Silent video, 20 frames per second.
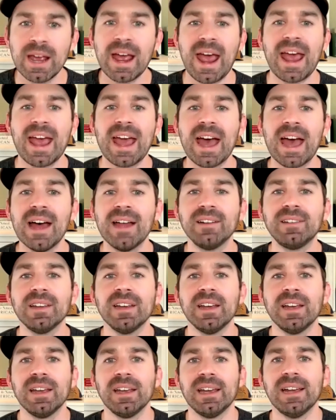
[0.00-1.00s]
And
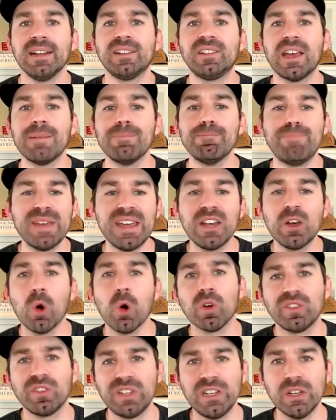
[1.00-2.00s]
it's a big
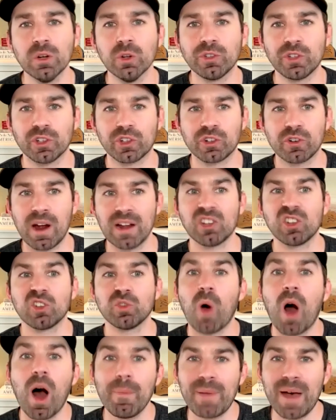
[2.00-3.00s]
ordeal to try and
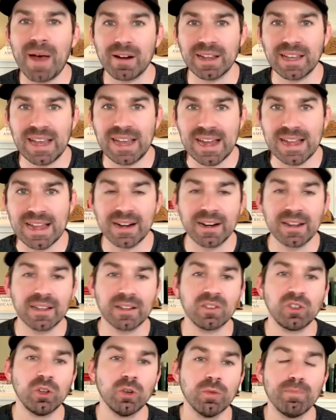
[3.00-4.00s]
swap out a
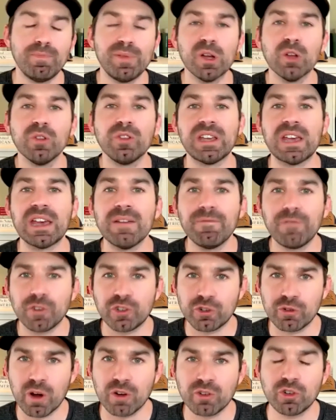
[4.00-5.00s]
candidate to build the
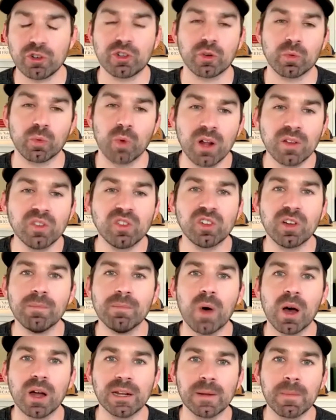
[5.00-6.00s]
infrastructure to run
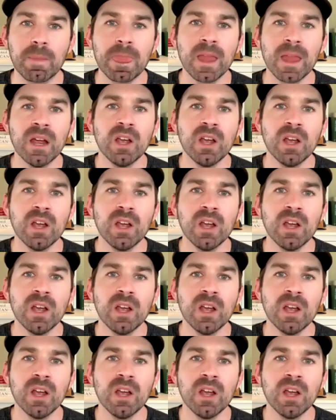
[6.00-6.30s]
somebody.